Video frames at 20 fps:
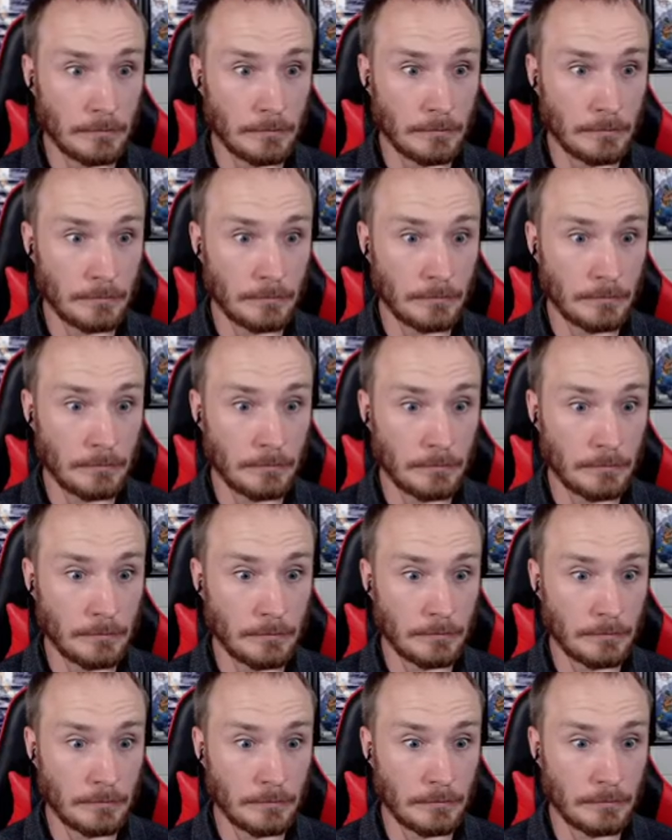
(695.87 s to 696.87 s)

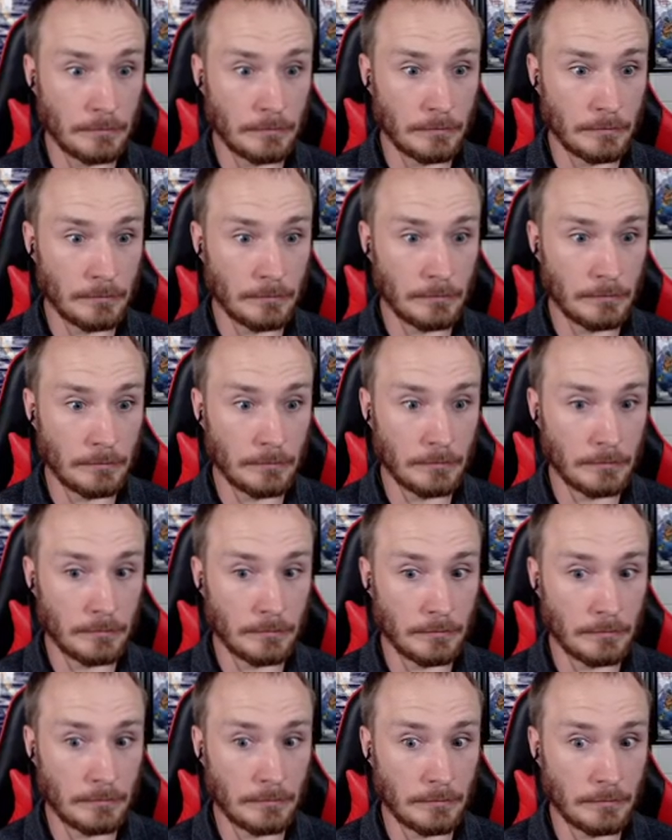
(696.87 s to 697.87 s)

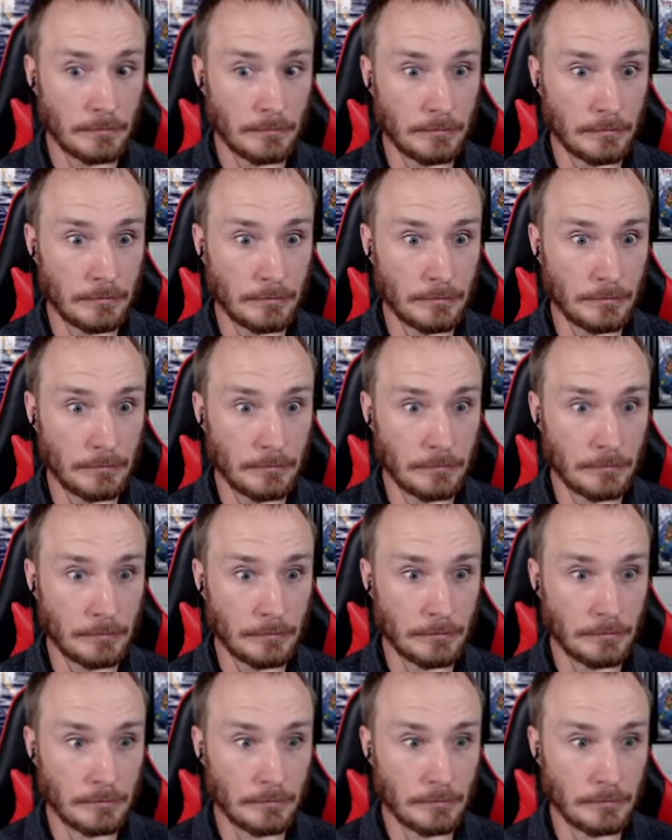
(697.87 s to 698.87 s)

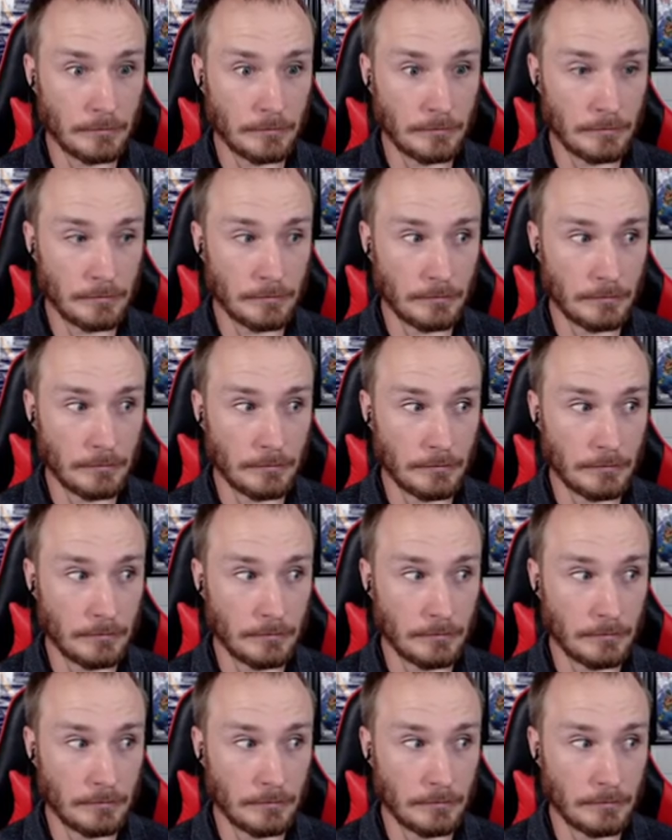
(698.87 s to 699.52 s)
[no speech]